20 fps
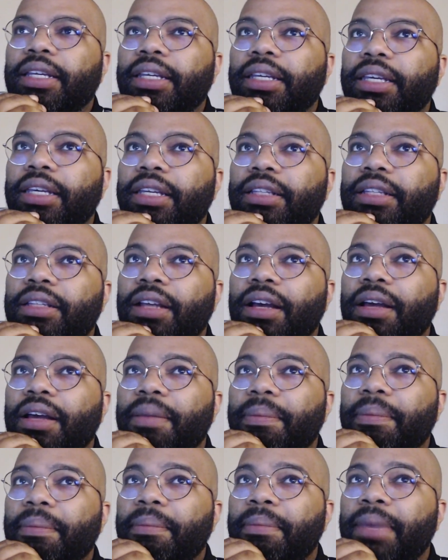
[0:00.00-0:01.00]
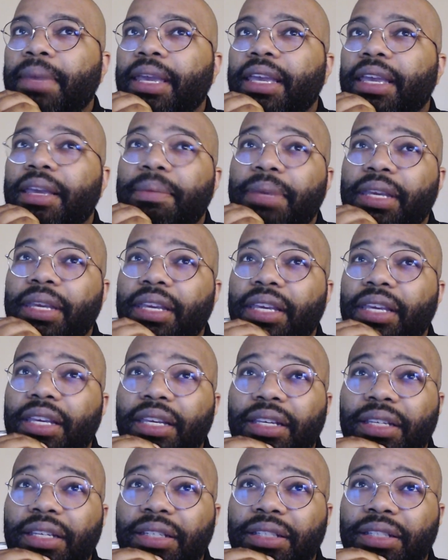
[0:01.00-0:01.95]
he thought maybe